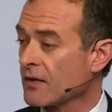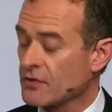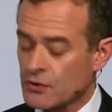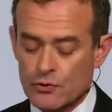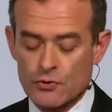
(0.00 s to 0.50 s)

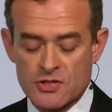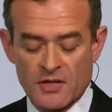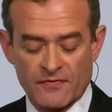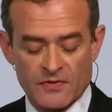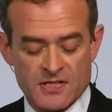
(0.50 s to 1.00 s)
the use
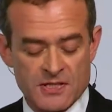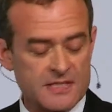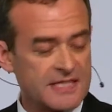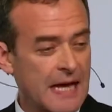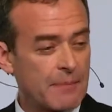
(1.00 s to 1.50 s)
of the
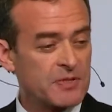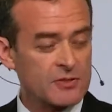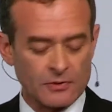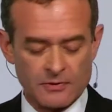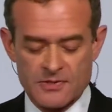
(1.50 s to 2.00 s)
six
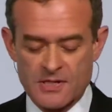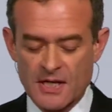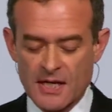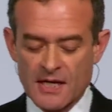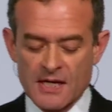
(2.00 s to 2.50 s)
capitals.
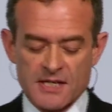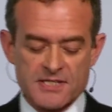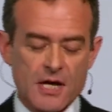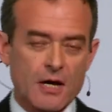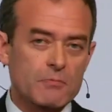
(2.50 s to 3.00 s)

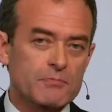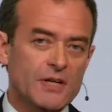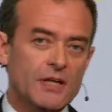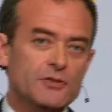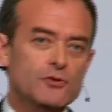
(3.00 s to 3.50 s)
So,
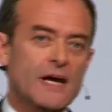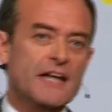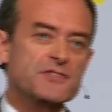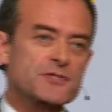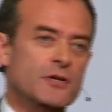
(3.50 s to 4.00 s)
you know, to
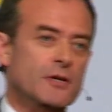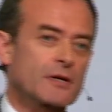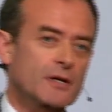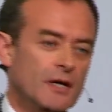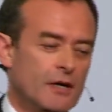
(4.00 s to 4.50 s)

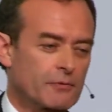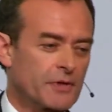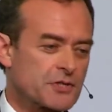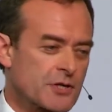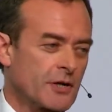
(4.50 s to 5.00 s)
answer
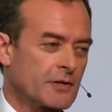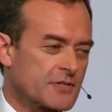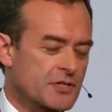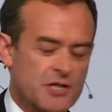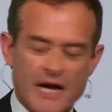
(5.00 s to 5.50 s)

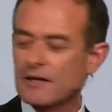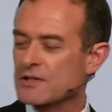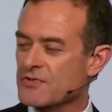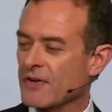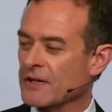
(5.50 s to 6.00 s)
Richard's
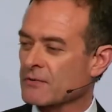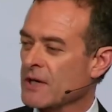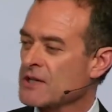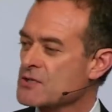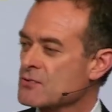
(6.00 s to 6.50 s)
challenge that he
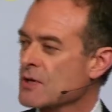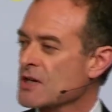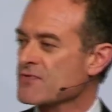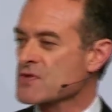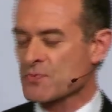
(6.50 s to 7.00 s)
raised to
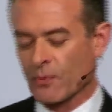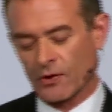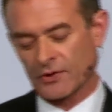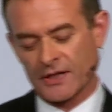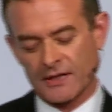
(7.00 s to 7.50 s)
us this
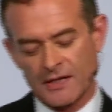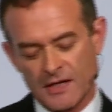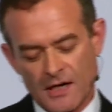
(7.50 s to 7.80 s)
morning,